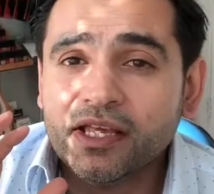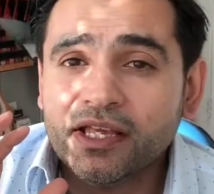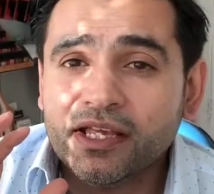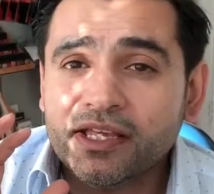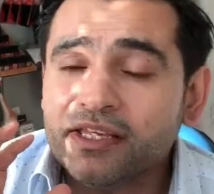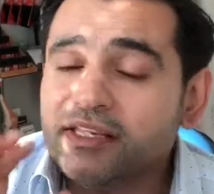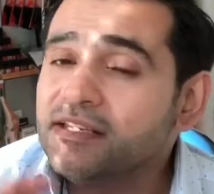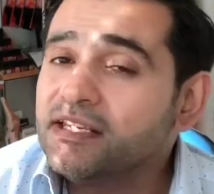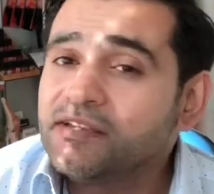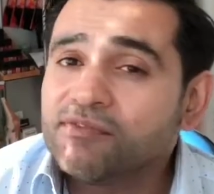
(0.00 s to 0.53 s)

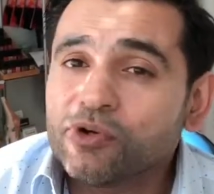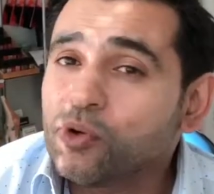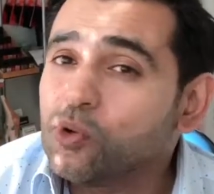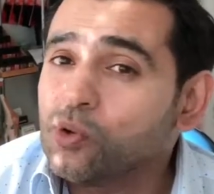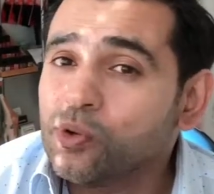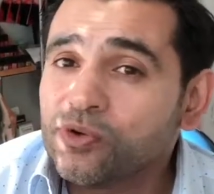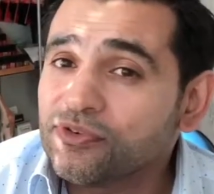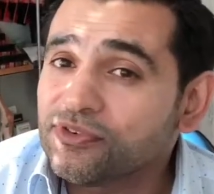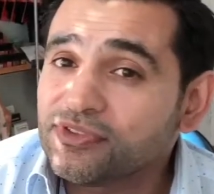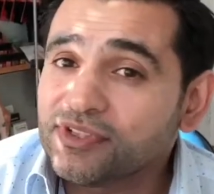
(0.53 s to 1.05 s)
he never
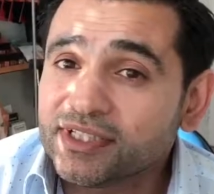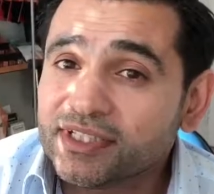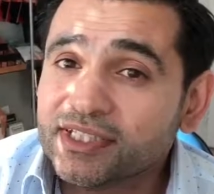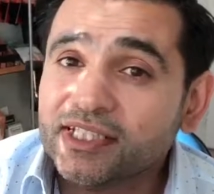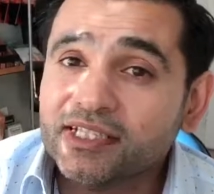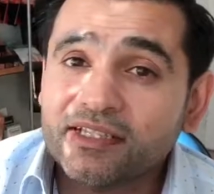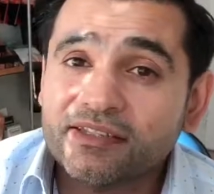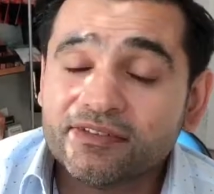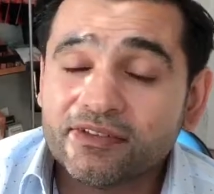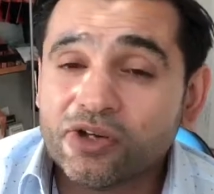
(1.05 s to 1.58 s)
caused
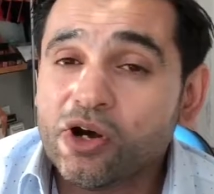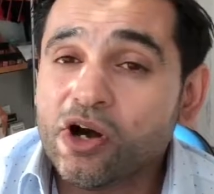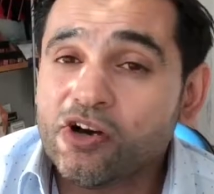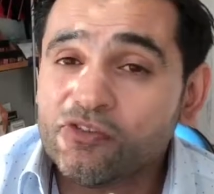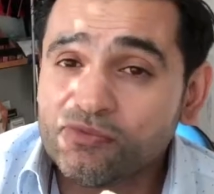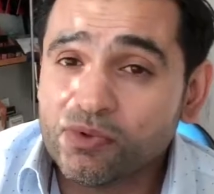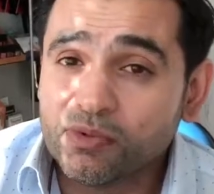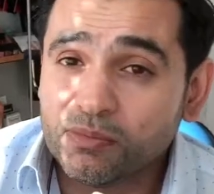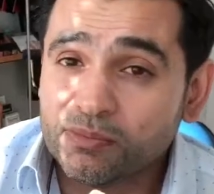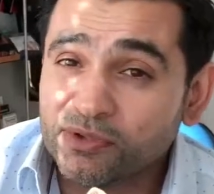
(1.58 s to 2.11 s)
Achilles and
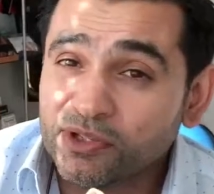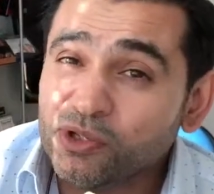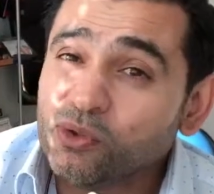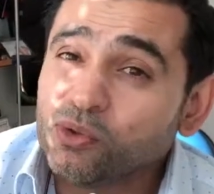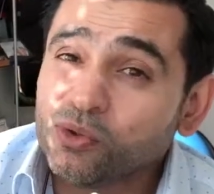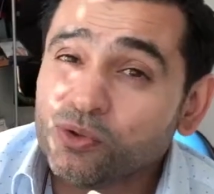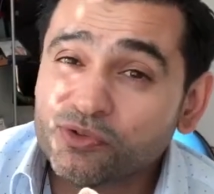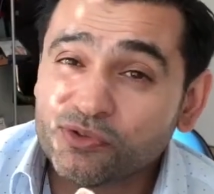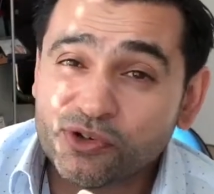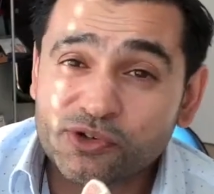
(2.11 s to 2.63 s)
calf problems, he
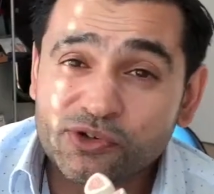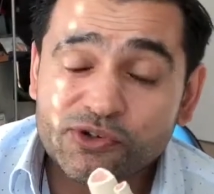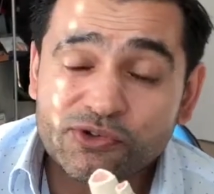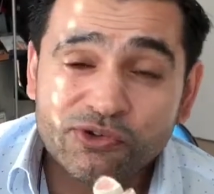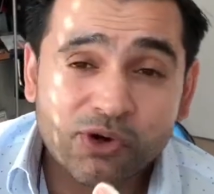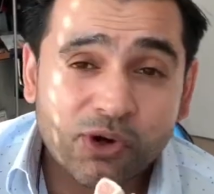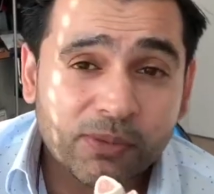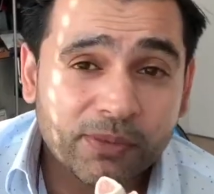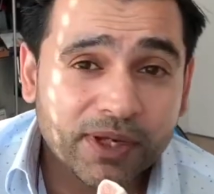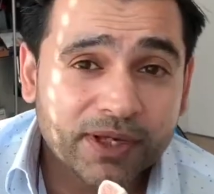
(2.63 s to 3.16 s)
caused a
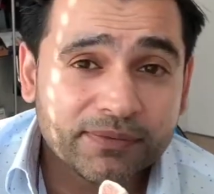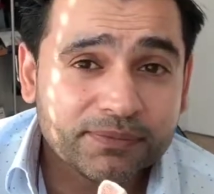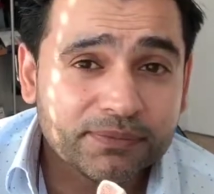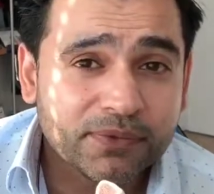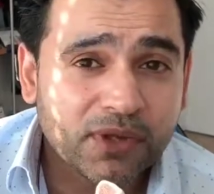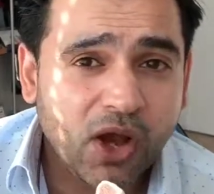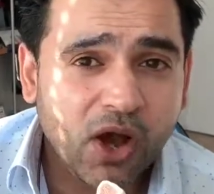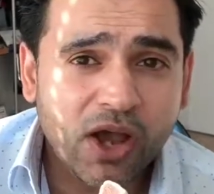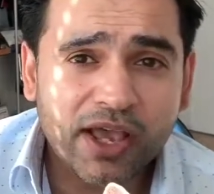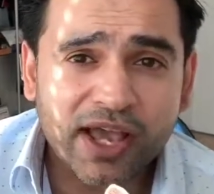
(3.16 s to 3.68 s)
neuroma.
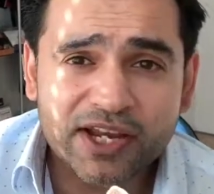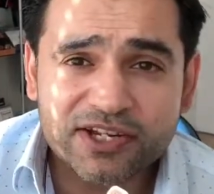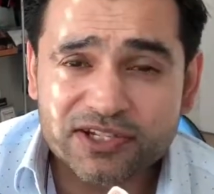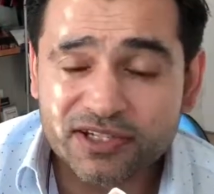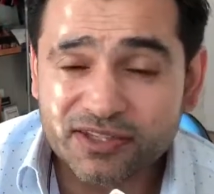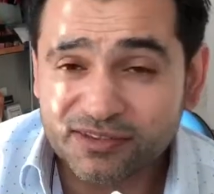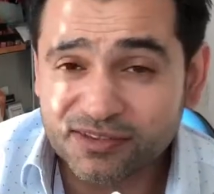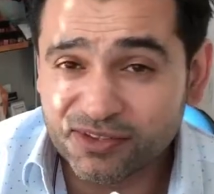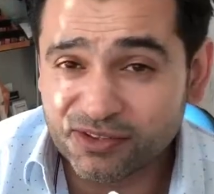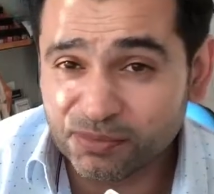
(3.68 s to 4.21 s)
I
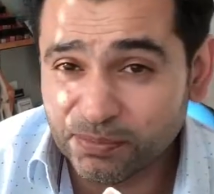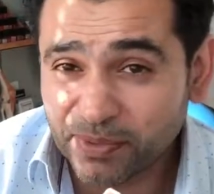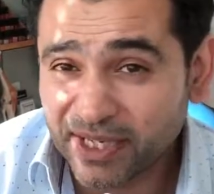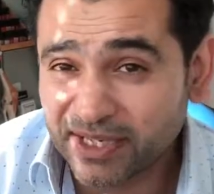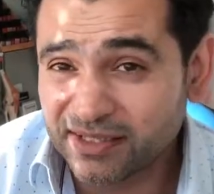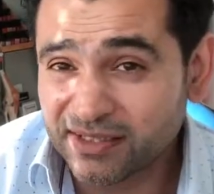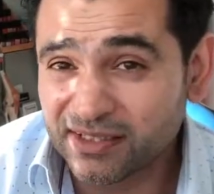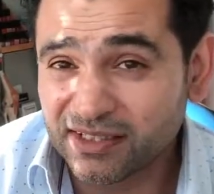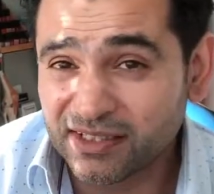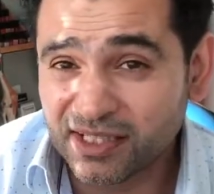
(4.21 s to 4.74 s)
actually
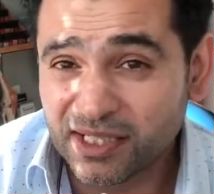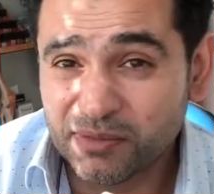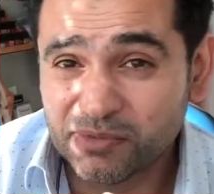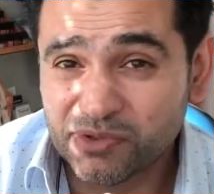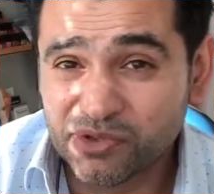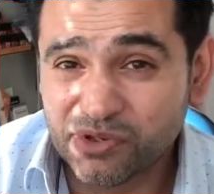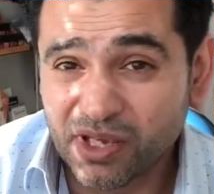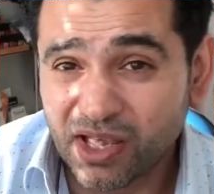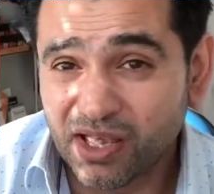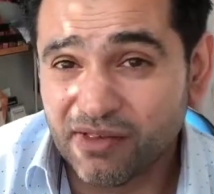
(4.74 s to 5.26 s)
suspected him
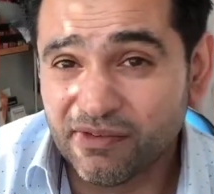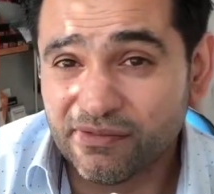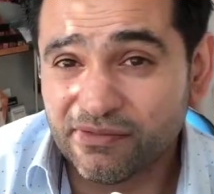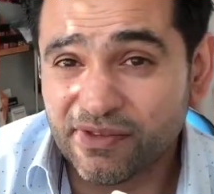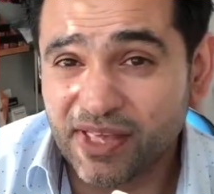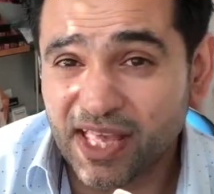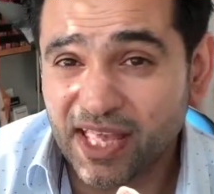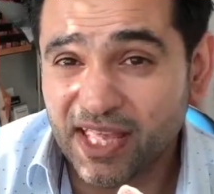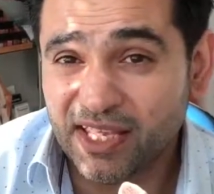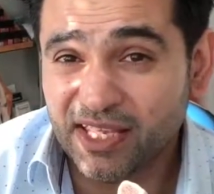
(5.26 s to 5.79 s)
to have
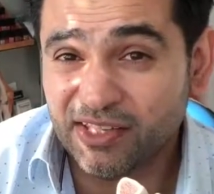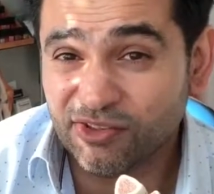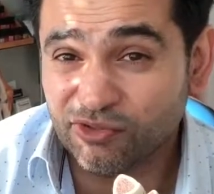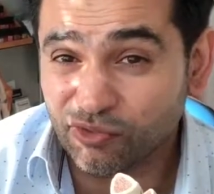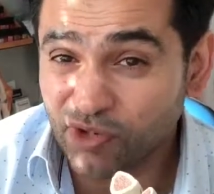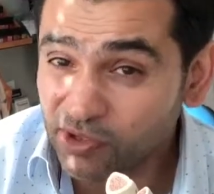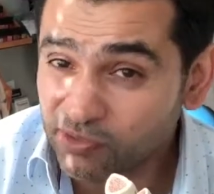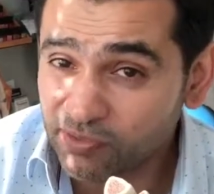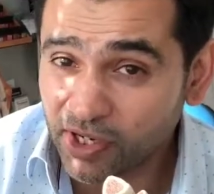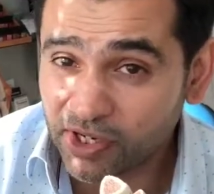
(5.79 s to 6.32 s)
a
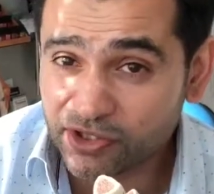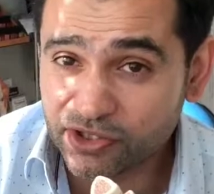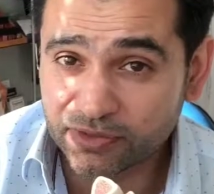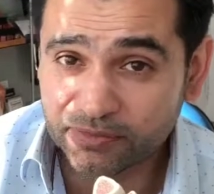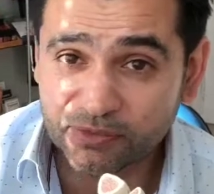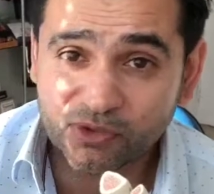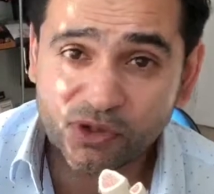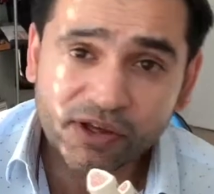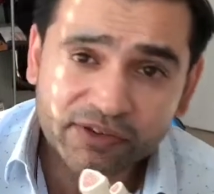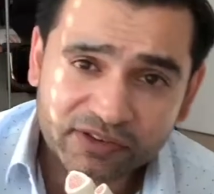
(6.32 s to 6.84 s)
stress fracture,
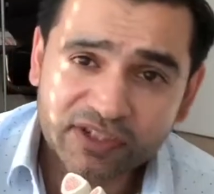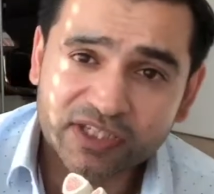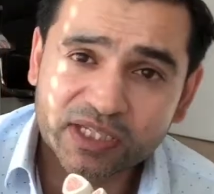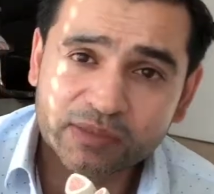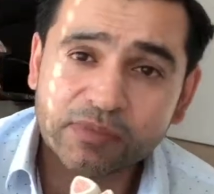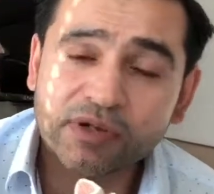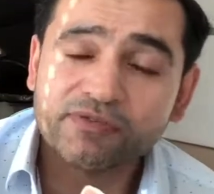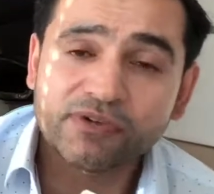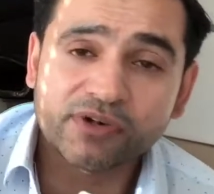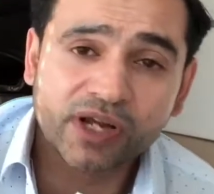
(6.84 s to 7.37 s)
so I sent
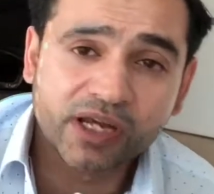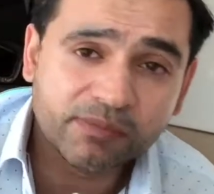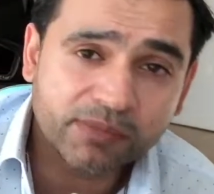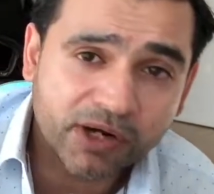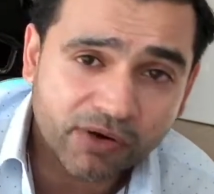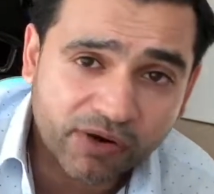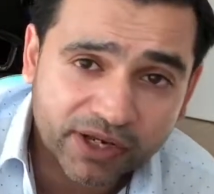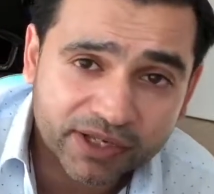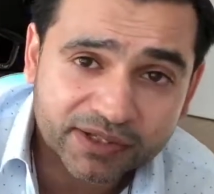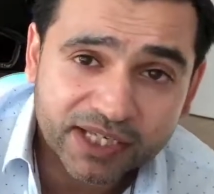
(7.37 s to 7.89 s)
him off for an
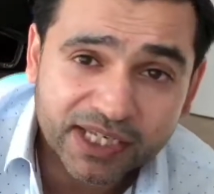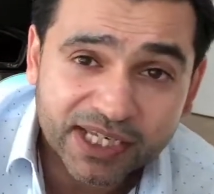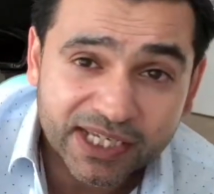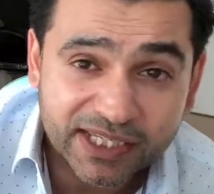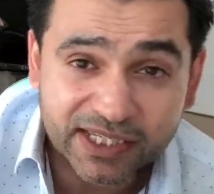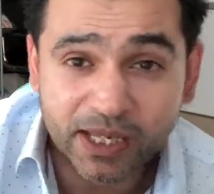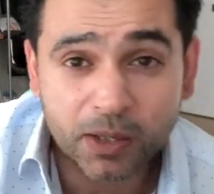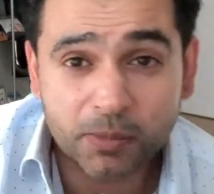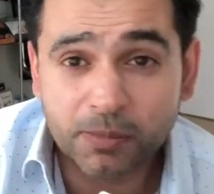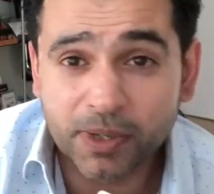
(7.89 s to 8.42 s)
MRI,
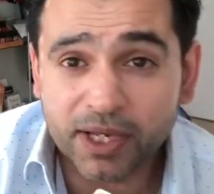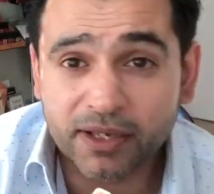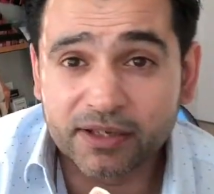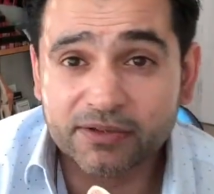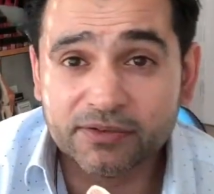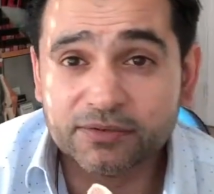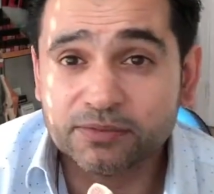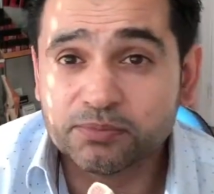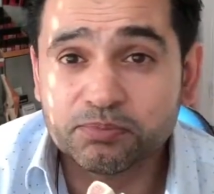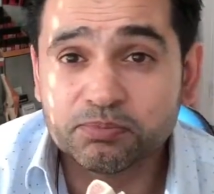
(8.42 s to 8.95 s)
came back
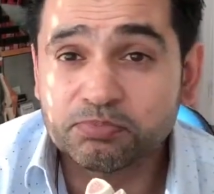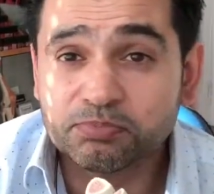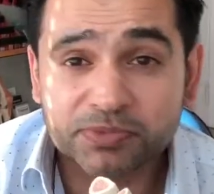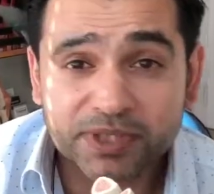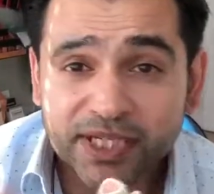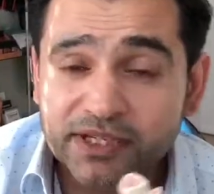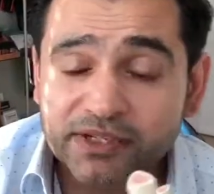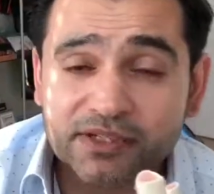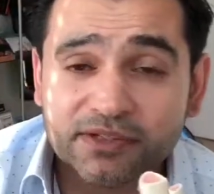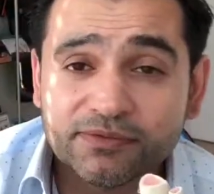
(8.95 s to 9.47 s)
as
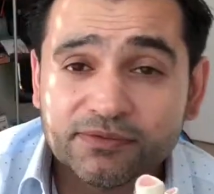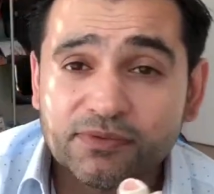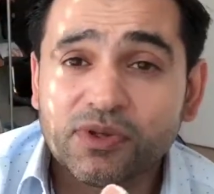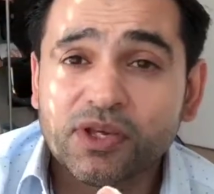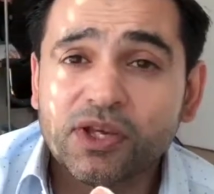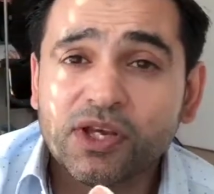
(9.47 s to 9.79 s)
negative,